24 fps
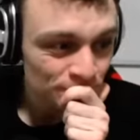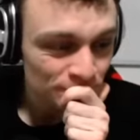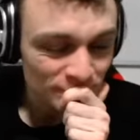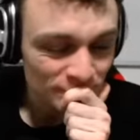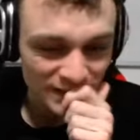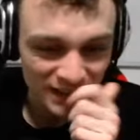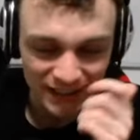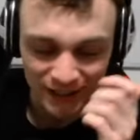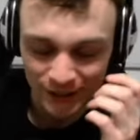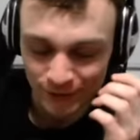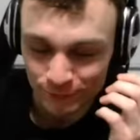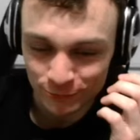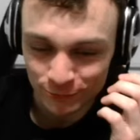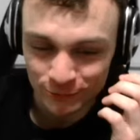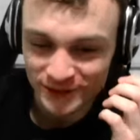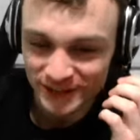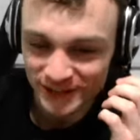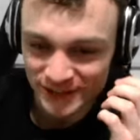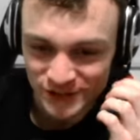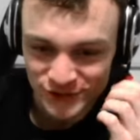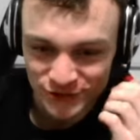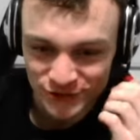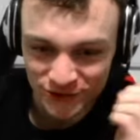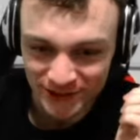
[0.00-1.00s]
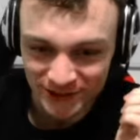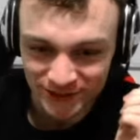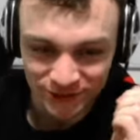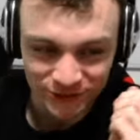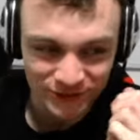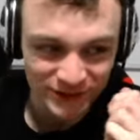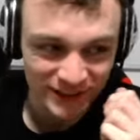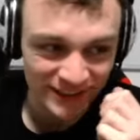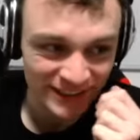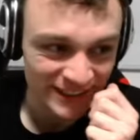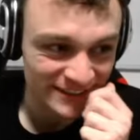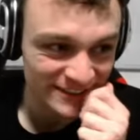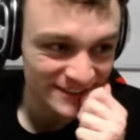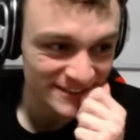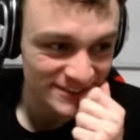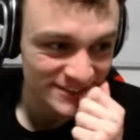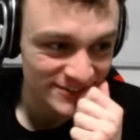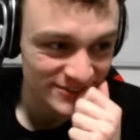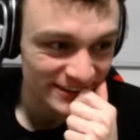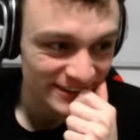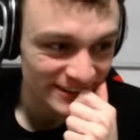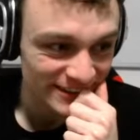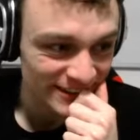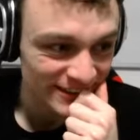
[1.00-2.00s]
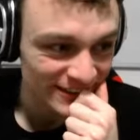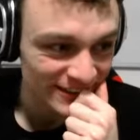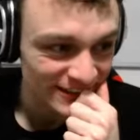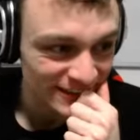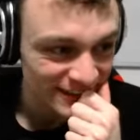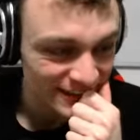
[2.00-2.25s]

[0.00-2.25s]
I'm really enjoying looking at this right now.